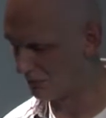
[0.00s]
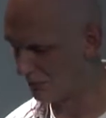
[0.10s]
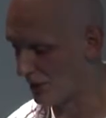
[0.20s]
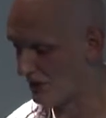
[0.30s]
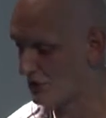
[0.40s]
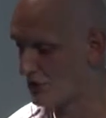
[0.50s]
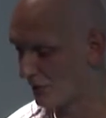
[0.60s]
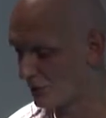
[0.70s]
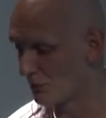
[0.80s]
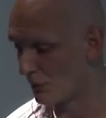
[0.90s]
by the
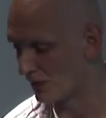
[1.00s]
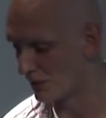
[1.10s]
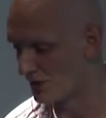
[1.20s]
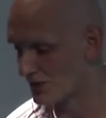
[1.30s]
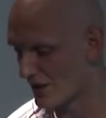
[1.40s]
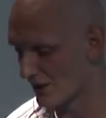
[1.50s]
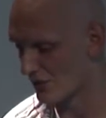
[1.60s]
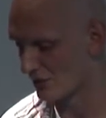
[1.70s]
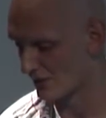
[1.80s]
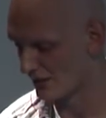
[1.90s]
jump to payload
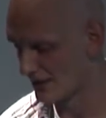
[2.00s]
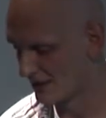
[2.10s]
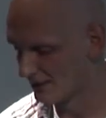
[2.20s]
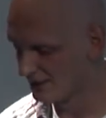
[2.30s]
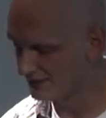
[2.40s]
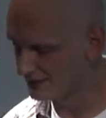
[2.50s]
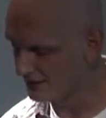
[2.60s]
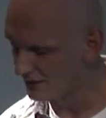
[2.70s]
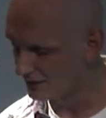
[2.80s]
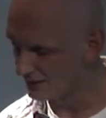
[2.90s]
instruction. This
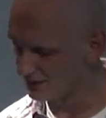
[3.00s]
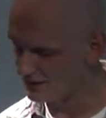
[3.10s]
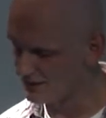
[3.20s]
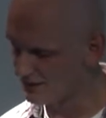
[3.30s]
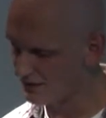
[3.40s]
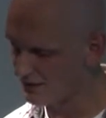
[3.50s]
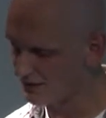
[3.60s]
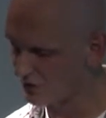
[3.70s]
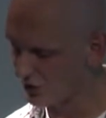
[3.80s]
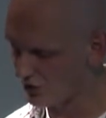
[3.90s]
the, this the
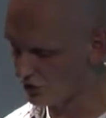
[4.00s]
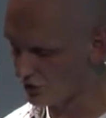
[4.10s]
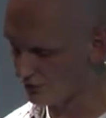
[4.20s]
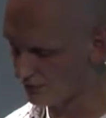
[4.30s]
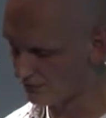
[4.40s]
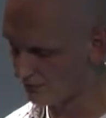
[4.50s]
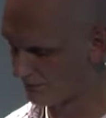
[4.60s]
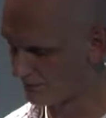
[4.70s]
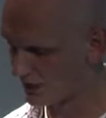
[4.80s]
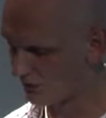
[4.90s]
instruction
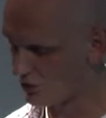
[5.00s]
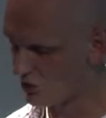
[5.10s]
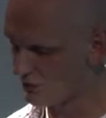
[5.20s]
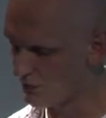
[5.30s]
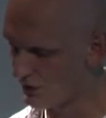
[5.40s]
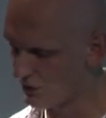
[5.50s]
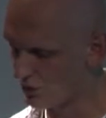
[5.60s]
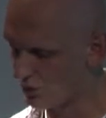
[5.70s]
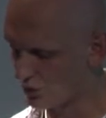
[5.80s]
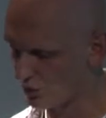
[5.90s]
which is being
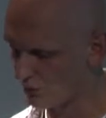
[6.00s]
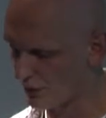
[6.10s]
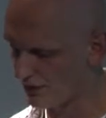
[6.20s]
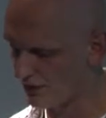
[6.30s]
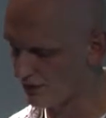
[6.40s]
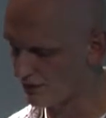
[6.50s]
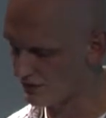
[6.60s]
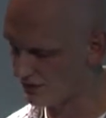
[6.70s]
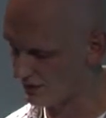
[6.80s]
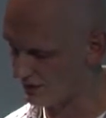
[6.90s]
called by the,
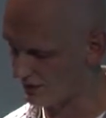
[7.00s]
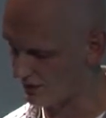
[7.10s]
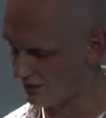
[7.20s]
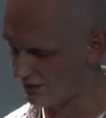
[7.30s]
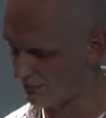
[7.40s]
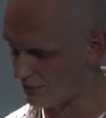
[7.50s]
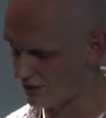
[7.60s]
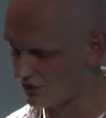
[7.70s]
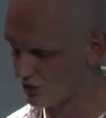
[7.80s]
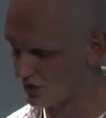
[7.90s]
uh, the by
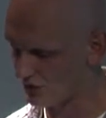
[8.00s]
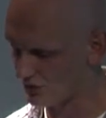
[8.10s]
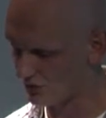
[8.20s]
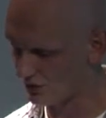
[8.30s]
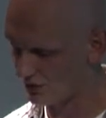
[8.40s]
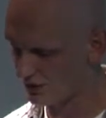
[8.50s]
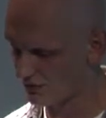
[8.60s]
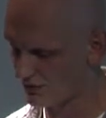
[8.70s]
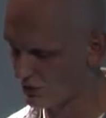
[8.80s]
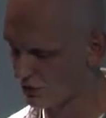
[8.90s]
the structure
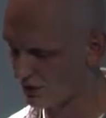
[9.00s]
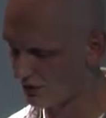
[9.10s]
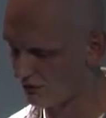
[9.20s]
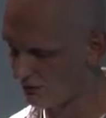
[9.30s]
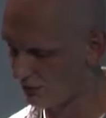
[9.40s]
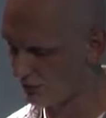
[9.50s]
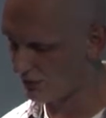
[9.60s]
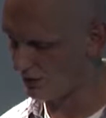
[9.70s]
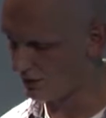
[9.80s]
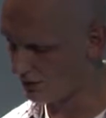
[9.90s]
exception handler from
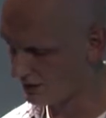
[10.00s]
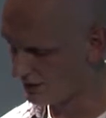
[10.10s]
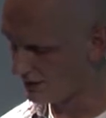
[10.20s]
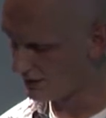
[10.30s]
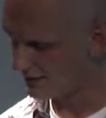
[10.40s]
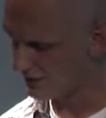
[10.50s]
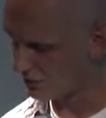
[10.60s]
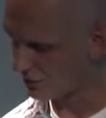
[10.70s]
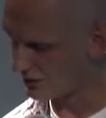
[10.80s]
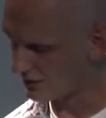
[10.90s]
here.
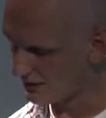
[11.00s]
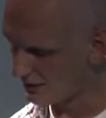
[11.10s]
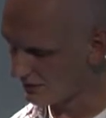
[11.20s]
So